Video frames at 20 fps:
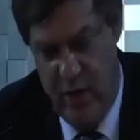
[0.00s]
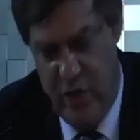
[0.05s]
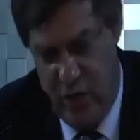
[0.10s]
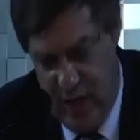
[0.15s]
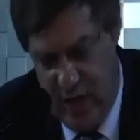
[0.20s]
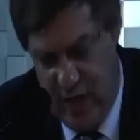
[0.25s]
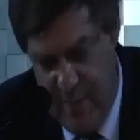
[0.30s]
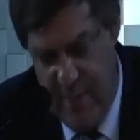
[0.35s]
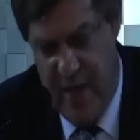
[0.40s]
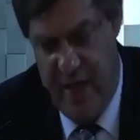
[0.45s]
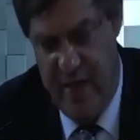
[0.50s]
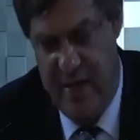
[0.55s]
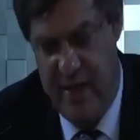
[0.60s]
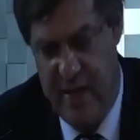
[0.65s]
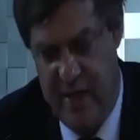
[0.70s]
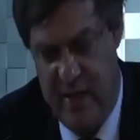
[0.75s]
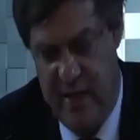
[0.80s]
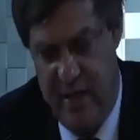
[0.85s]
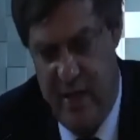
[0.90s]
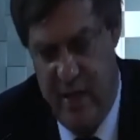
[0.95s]
limits
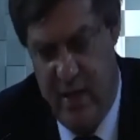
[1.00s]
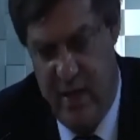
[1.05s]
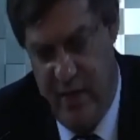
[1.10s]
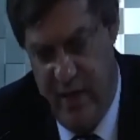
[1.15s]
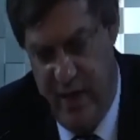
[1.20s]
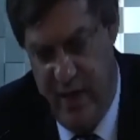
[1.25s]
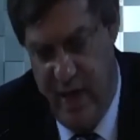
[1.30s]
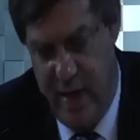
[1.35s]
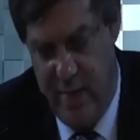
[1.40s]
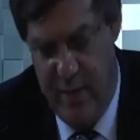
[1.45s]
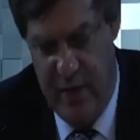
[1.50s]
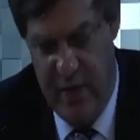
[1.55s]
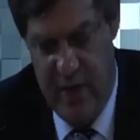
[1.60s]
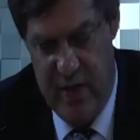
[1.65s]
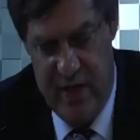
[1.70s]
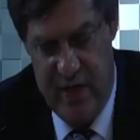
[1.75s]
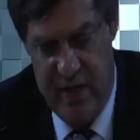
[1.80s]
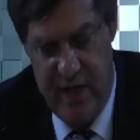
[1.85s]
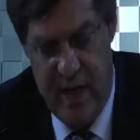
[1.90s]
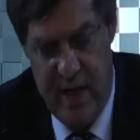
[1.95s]
the number and
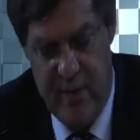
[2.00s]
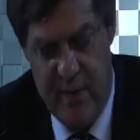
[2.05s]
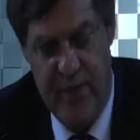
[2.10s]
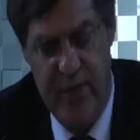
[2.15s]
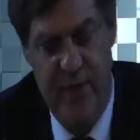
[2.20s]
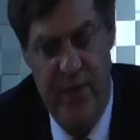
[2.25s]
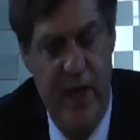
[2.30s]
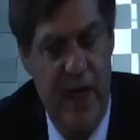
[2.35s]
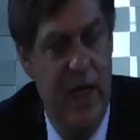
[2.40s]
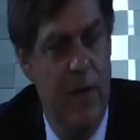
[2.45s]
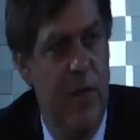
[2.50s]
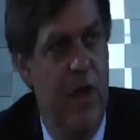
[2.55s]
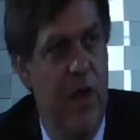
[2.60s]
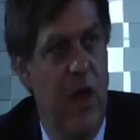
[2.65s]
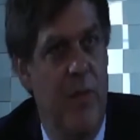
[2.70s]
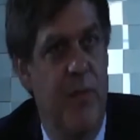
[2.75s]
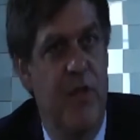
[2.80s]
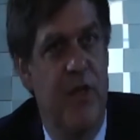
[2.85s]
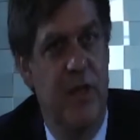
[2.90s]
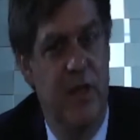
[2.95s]
type of available
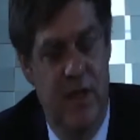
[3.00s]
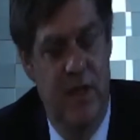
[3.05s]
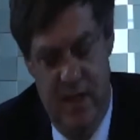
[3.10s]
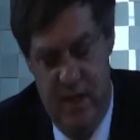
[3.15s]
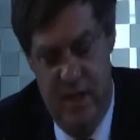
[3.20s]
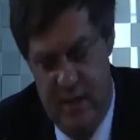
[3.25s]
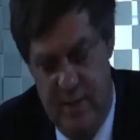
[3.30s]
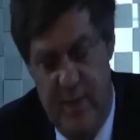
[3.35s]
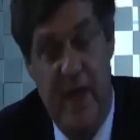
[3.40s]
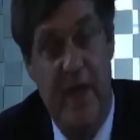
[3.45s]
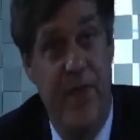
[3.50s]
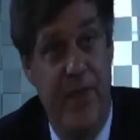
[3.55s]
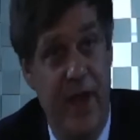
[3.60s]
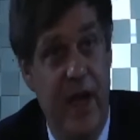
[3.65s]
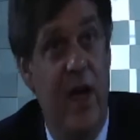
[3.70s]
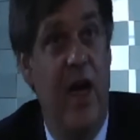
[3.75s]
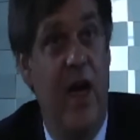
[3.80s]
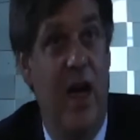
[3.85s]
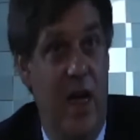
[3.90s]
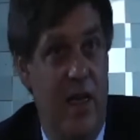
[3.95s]
options, but there
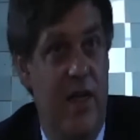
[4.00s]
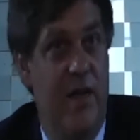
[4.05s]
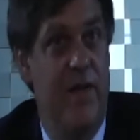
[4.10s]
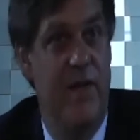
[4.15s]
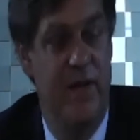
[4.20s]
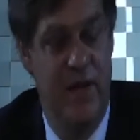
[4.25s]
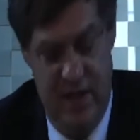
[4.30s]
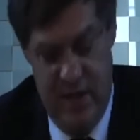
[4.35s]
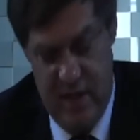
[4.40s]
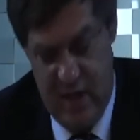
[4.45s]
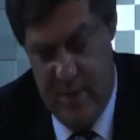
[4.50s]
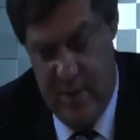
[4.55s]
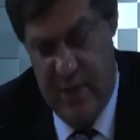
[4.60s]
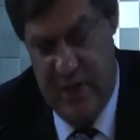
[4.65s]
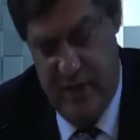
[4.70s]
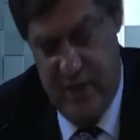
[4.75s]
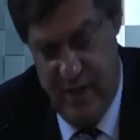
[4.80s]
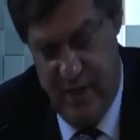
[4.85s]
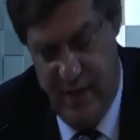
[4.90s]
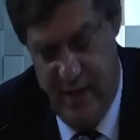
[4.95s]
are different
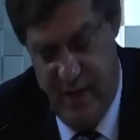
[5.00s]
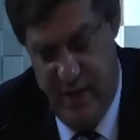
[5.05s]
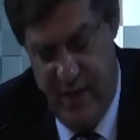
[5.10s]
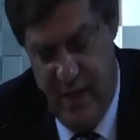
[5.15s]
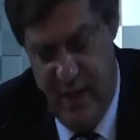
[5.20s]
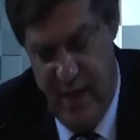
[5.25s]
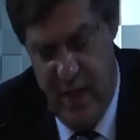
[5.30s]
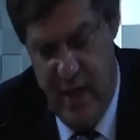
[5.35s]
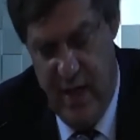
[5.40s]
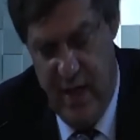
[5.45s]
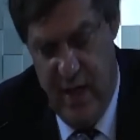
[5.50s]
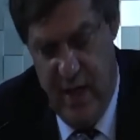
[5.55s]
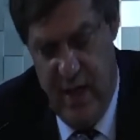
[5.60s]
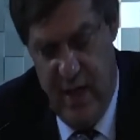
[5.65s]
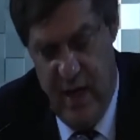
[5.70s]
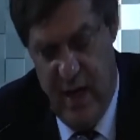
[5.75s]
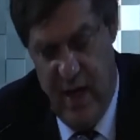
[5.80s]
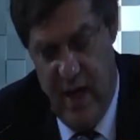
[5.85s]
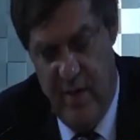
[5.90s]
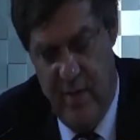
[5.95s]
options,
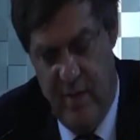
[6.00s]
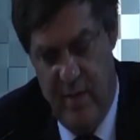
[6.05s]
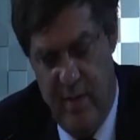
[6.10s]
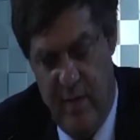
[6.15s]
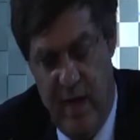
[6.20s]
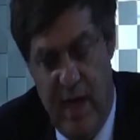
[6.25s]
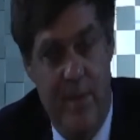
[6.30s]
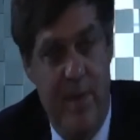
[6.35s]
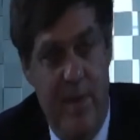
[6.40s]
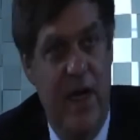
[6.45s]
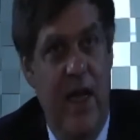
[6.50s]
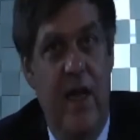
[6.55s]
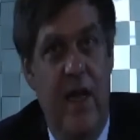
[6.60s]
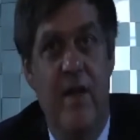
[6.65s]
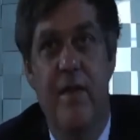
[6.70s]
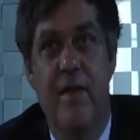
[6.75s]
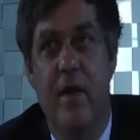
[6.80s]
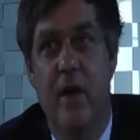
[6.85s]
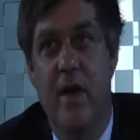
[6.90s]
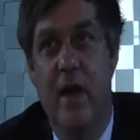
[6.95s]
I believe,
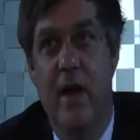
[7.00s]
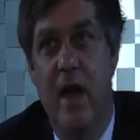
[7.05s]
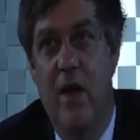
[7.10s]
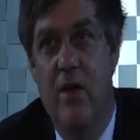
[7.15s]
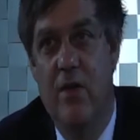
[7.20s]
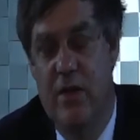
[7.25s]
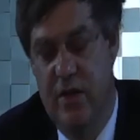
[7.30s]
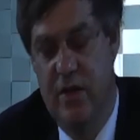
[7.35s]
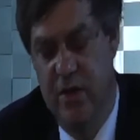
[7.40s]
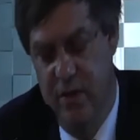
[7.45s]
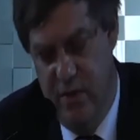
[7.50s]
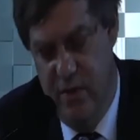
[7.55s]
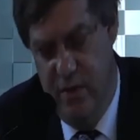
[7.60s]
on how to